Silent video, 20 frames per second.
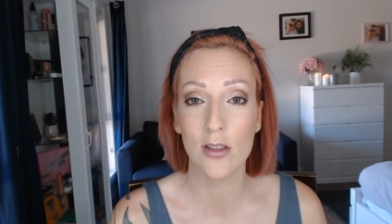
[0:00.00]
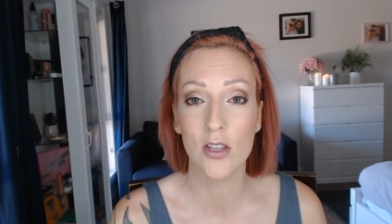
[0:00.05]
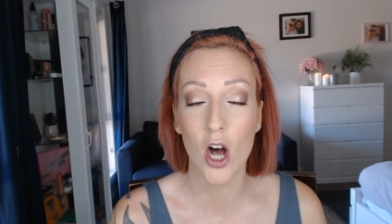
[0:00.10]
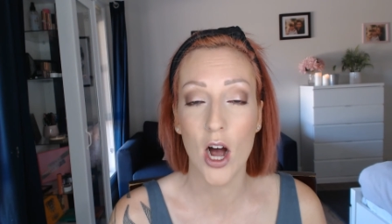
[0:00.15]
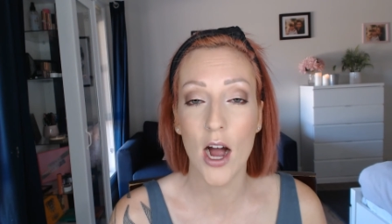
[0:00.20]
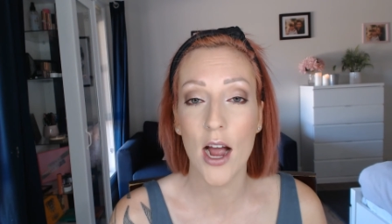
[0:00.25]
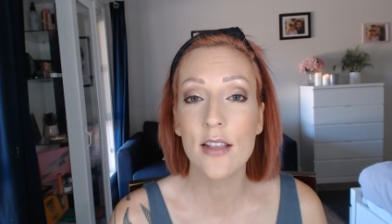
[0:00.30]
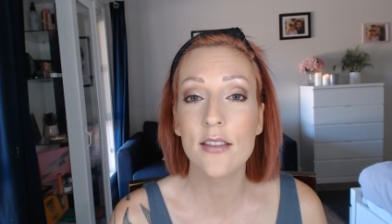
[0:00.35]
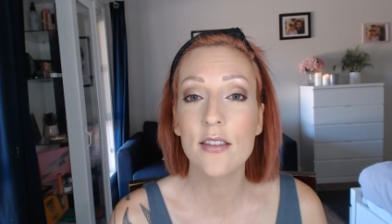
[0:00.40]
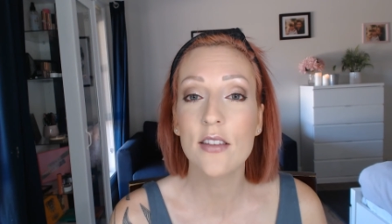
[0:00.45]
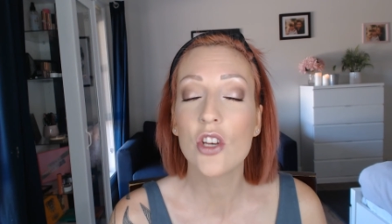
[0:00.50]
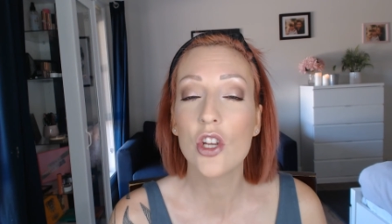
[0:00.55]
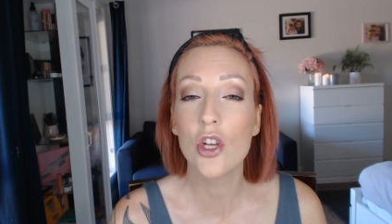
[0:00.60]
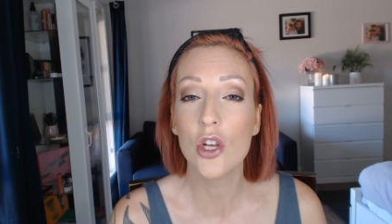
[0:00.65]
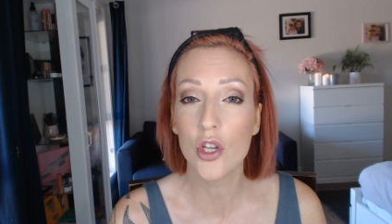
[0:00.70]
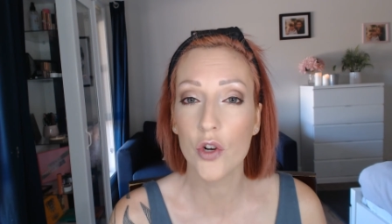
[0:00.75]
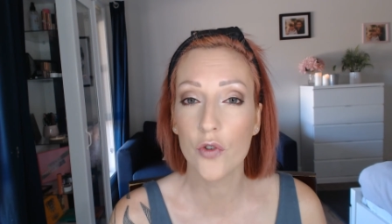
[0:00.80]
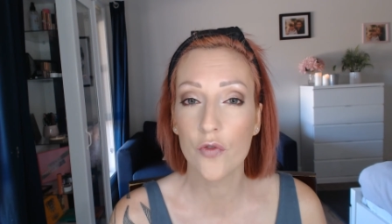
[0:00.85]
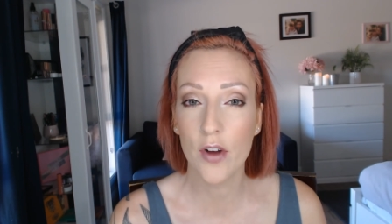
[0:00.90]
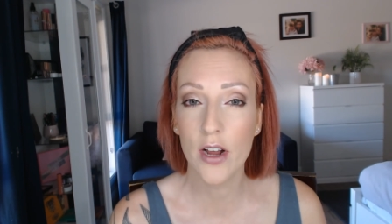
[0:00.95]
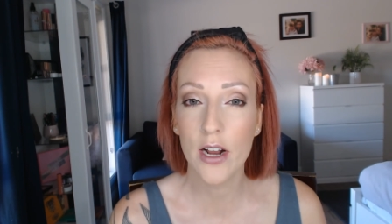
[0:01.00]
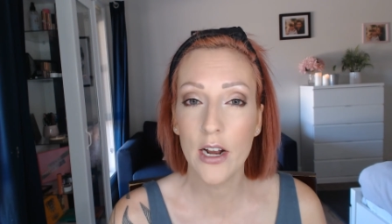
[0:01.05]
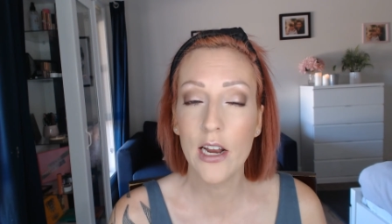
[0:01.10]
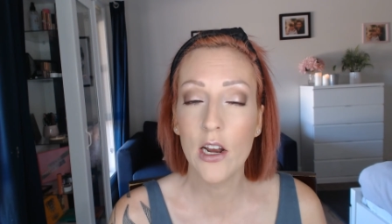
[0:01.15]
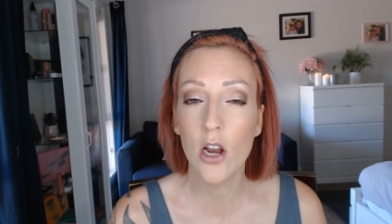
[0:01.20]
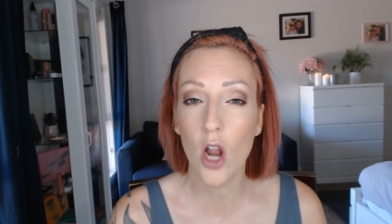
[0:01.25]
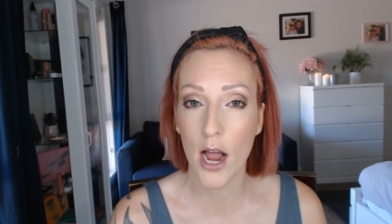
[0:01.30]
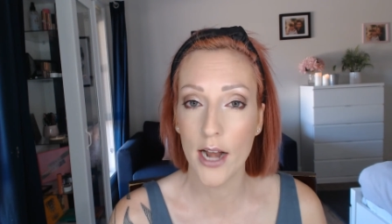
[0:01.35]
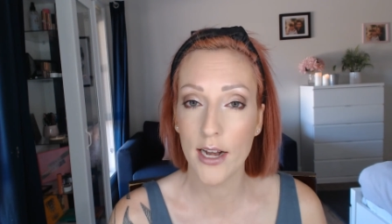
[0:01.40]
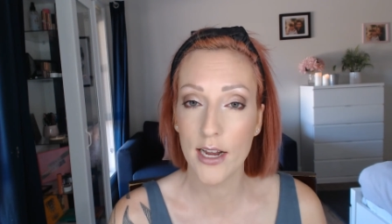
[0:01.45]
eyes is to use a really
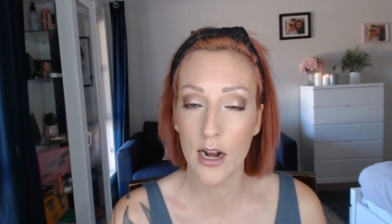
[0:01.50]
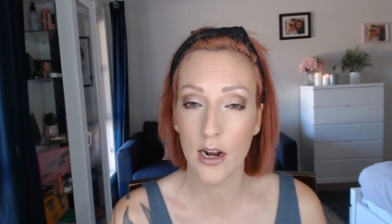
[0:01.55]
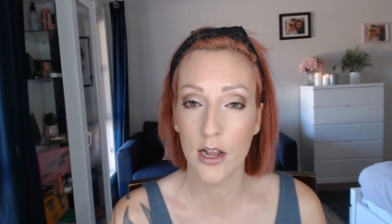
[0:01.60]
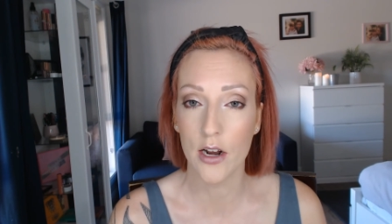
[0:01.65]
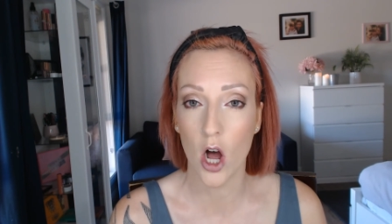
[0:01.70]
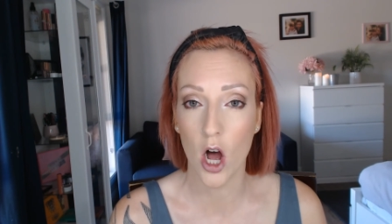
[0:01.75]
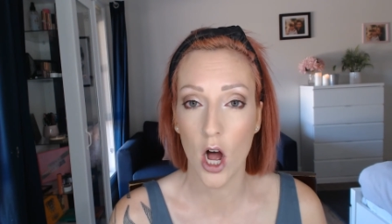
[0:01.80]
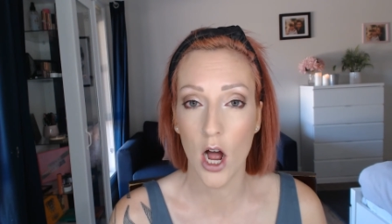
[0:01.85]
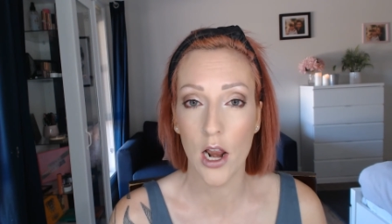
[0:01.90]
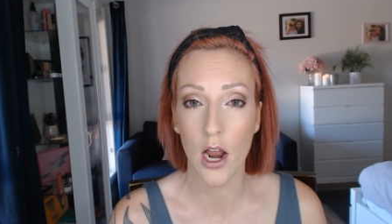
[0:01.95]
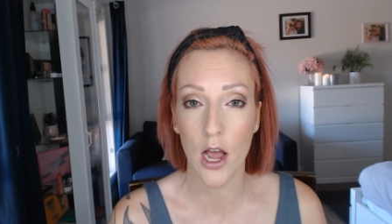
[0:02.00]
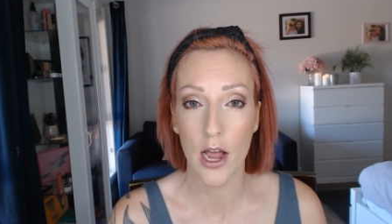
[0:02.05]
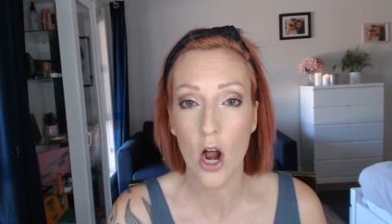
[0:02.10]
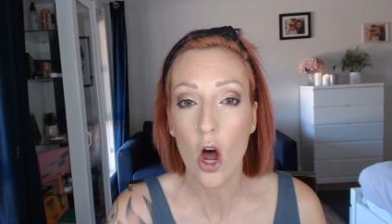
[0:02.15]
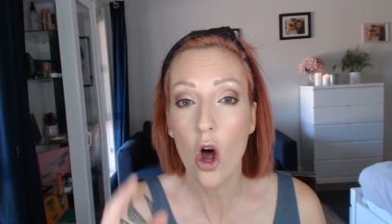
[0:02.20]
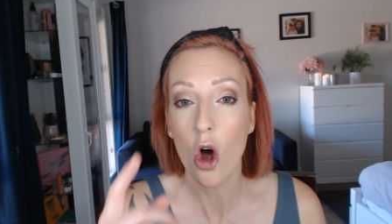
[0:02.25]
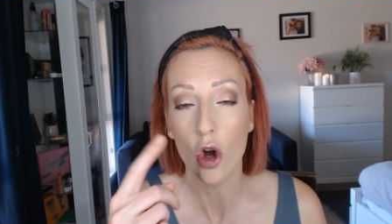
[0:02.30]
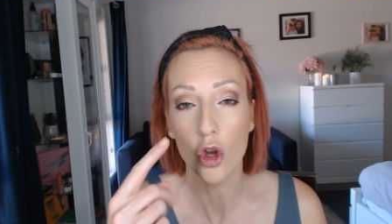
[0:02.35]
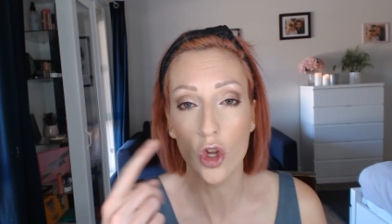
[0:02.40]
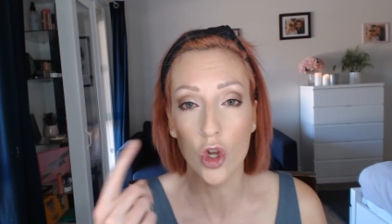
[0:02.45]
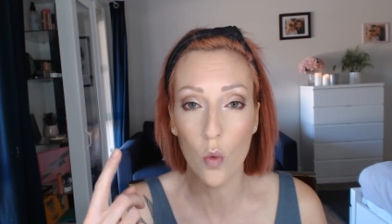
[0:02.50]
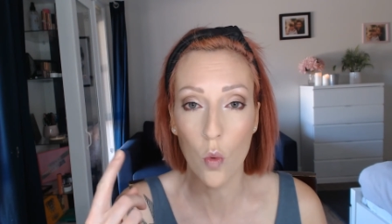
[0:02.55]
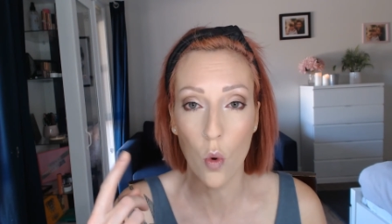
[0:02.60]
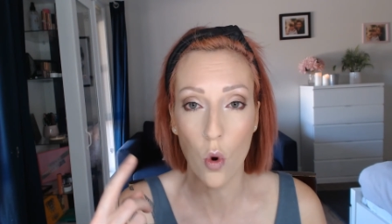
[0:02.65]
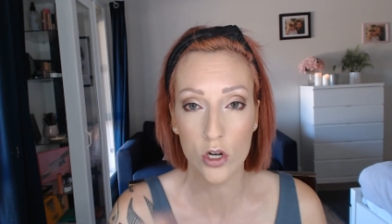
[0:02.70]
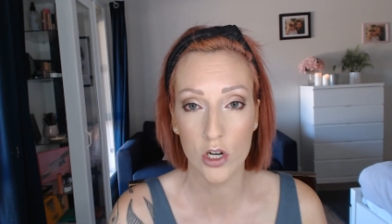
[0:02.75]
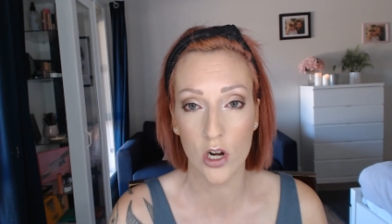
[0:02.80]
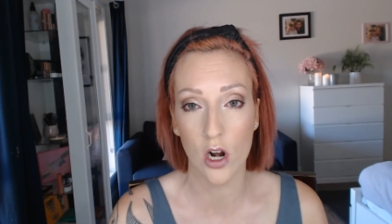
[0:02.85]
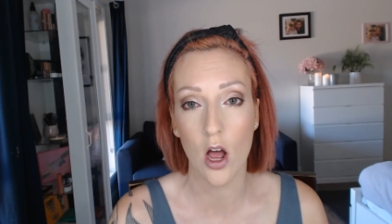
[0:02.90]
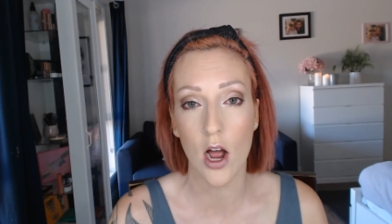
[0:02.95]
light colored eyeliner on your
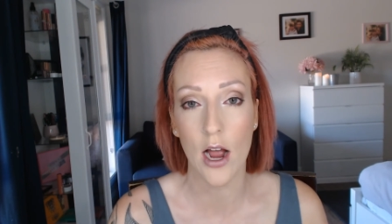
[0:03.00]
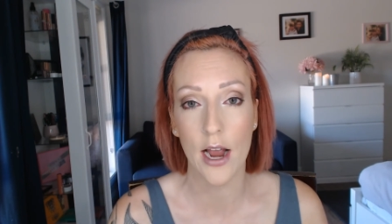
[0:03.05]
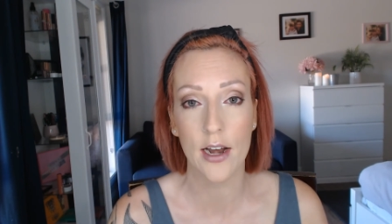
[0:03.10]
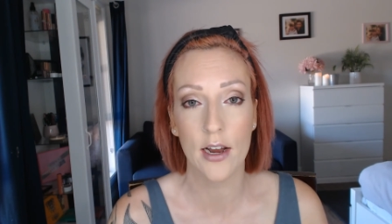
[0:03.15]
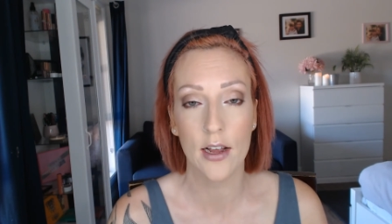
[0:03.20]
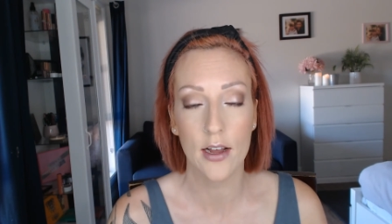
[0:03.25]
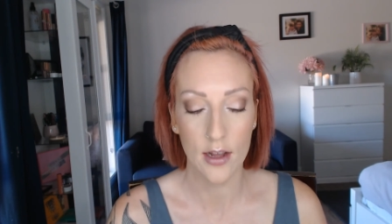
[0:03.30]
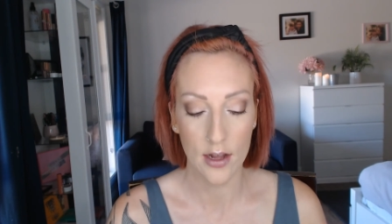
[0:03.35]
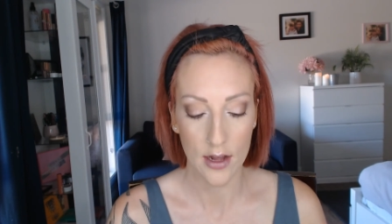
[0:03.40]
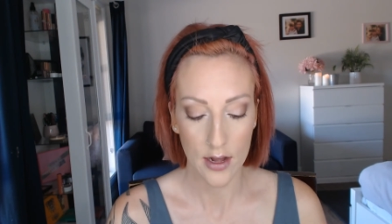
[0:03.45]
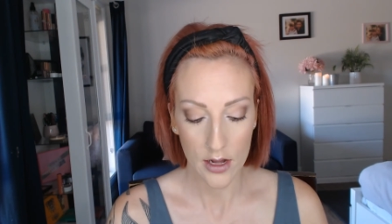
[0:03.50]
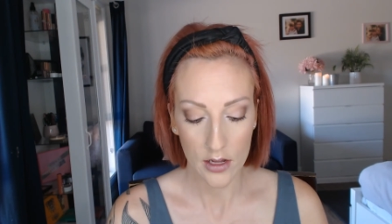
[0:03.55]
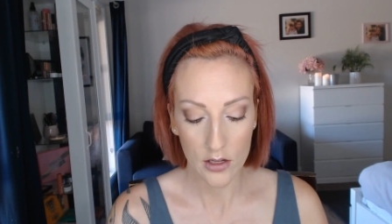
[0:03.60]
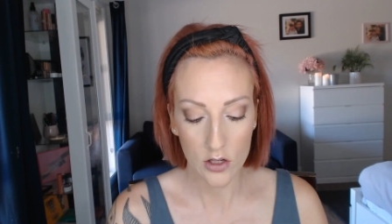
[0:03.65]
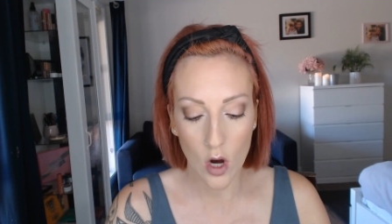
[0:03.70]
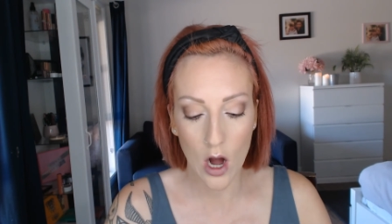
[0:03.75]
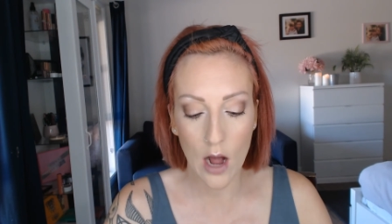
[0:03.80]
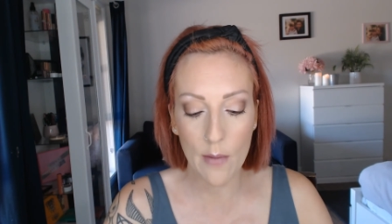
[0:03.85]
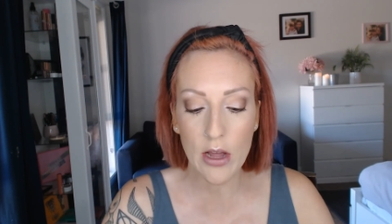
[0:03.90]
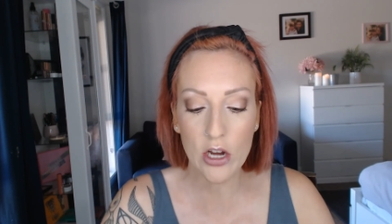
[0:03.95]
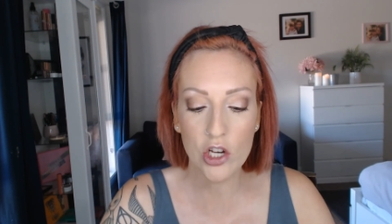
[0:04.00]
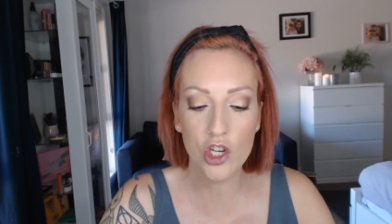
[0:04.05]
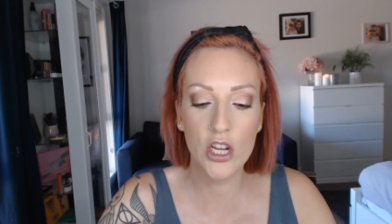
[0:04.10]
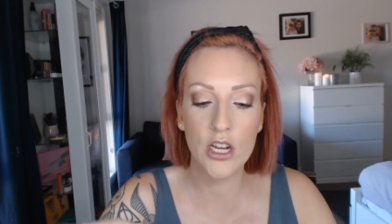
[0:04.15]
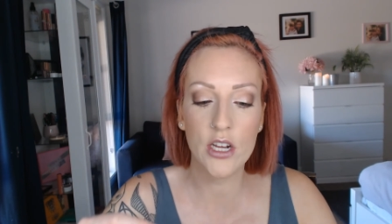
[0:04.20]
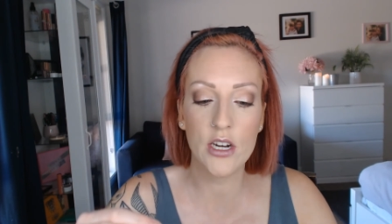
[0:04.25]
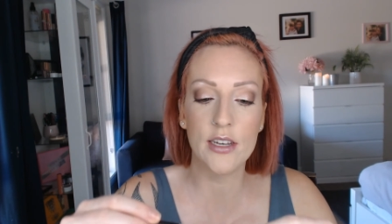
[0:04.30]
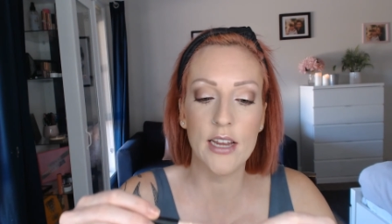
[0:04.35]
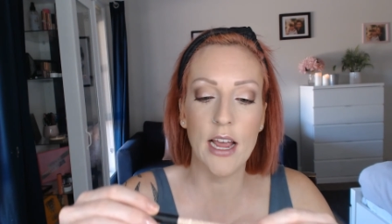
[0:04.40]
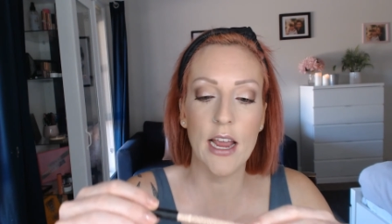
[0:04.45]
waterline. So I'm actually
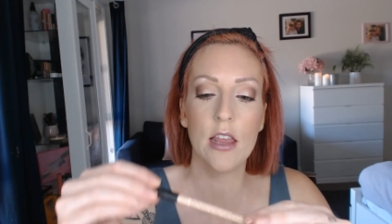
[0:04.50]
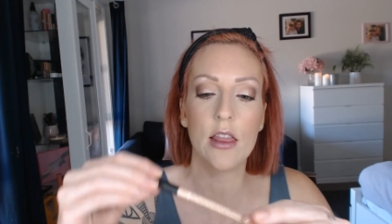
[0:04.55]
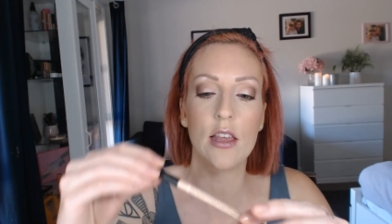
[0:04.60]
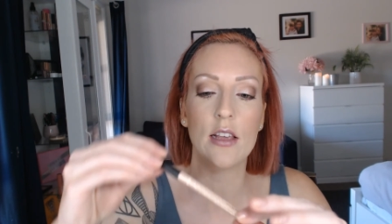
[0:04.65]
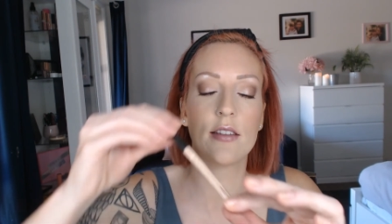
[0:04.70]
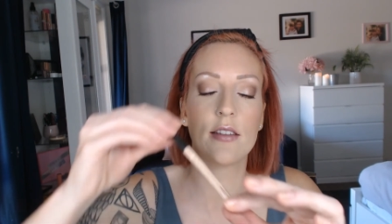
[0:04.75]
going to take this